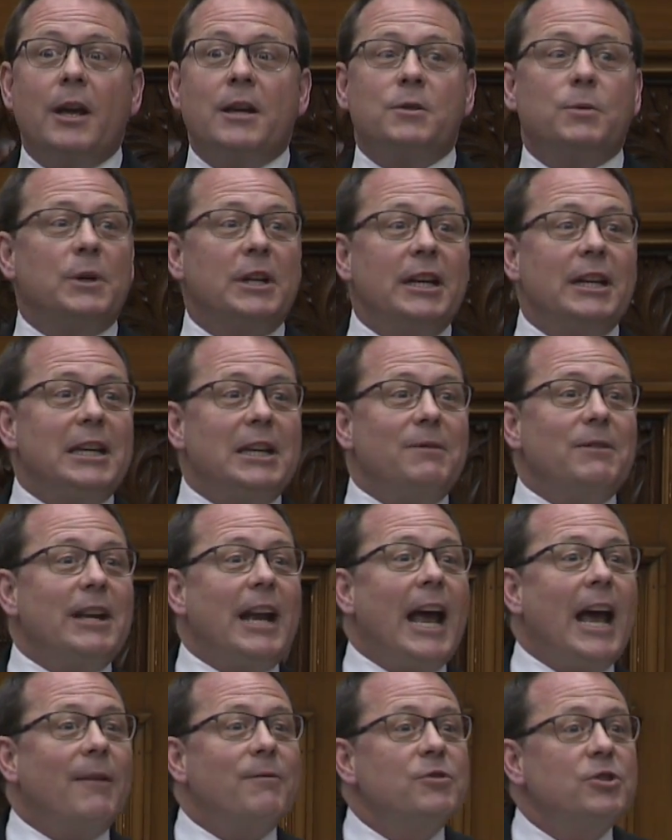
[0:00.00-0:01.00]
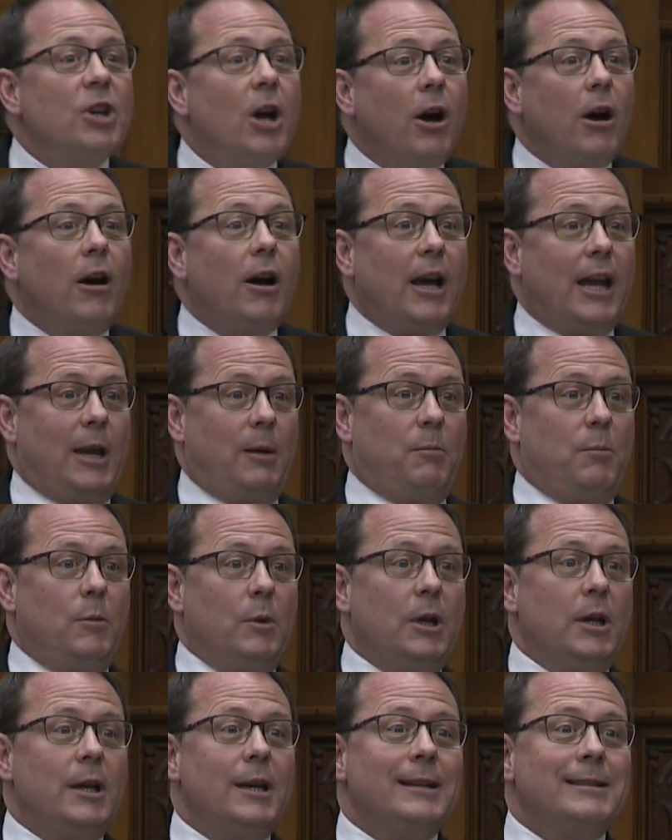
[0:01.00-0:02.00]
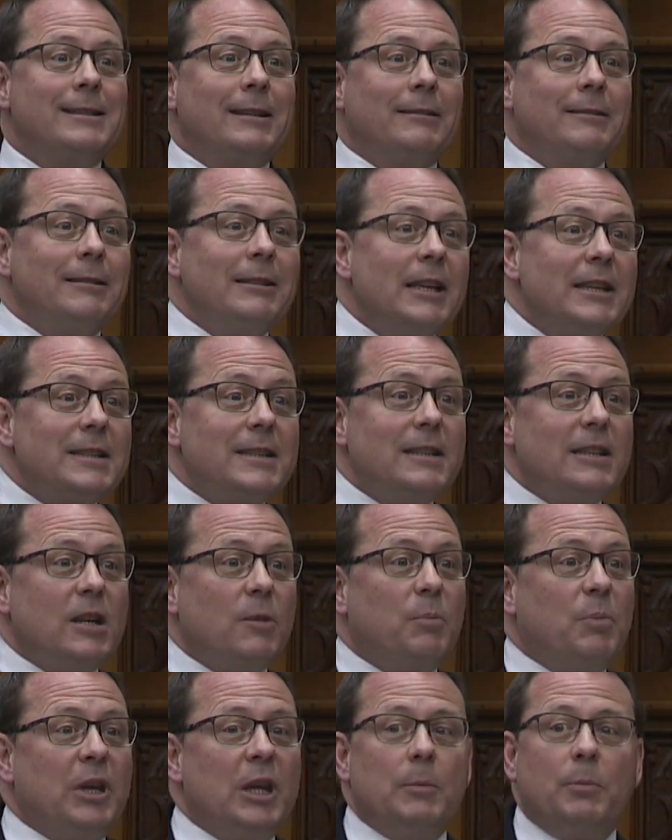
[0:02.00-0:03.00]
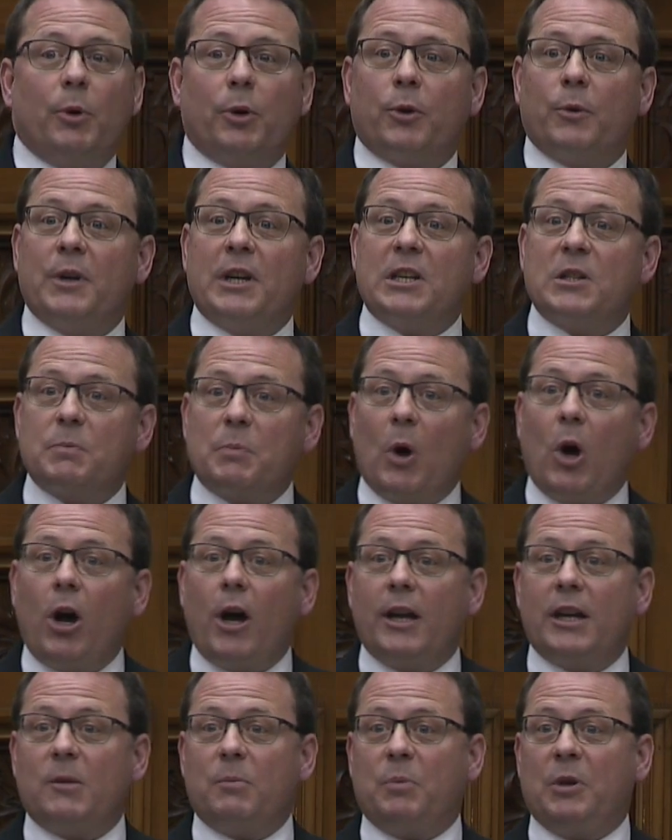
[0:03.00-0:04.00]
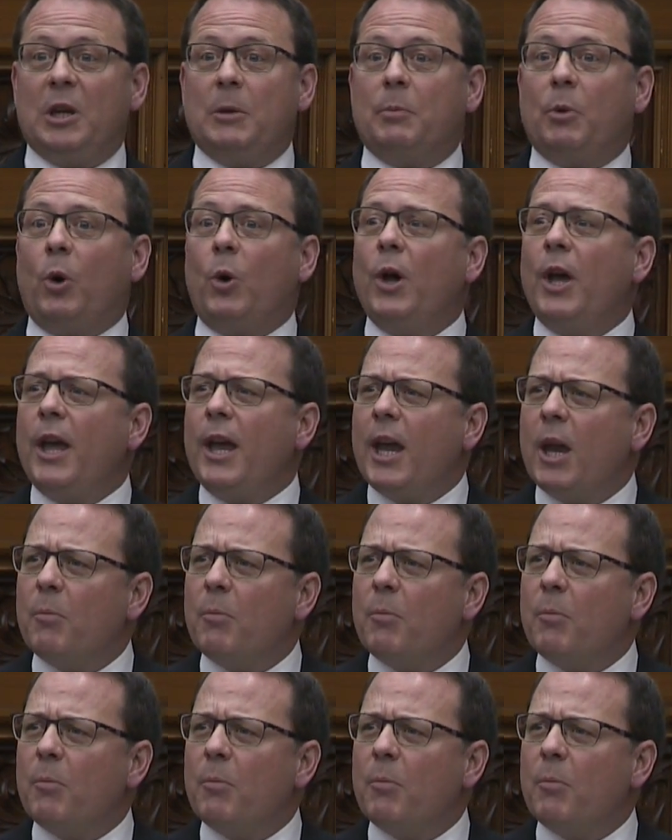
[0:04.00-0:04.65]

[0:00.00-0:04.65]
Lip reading: So we didn't even have time to listen to people, to respond to people,